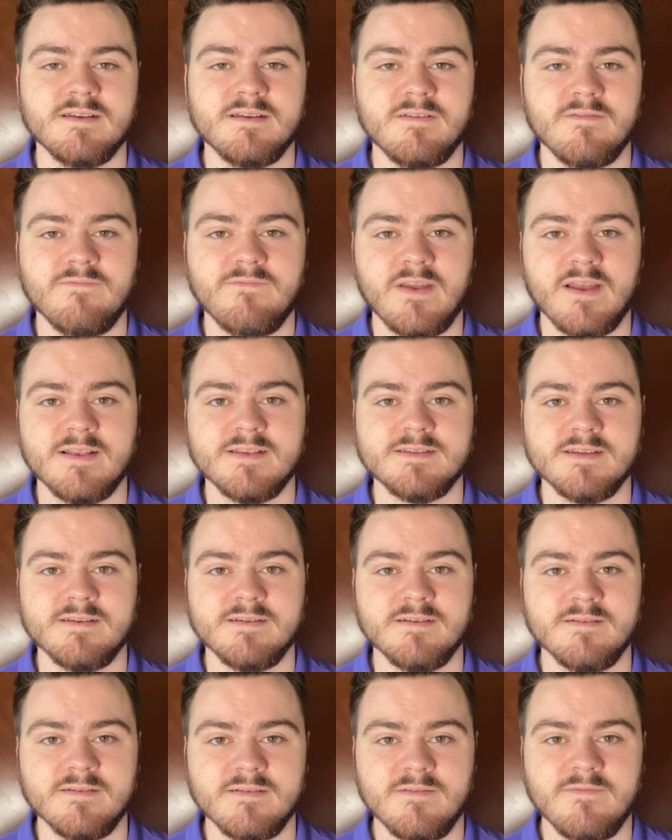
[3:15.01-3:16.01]
and
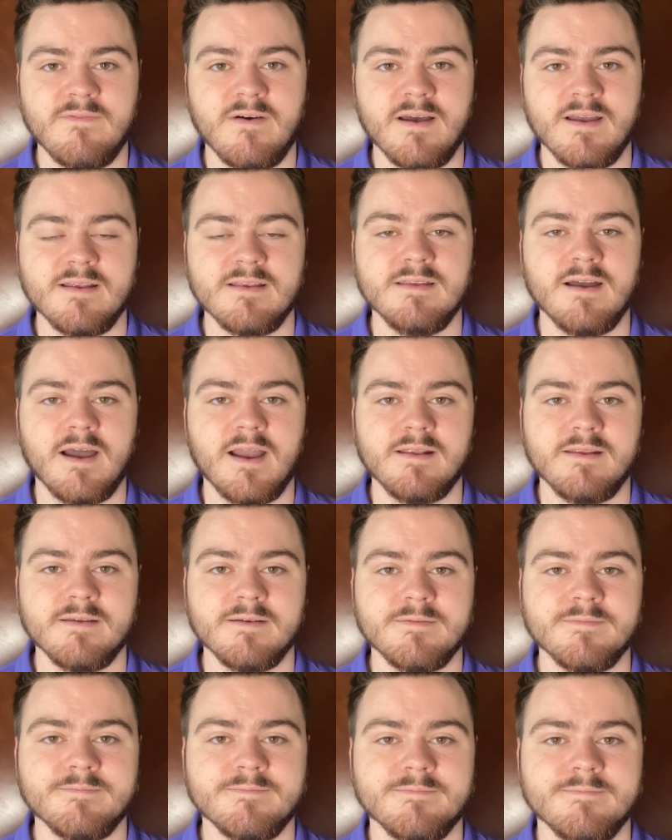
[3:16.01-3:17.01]
fancy fine dining.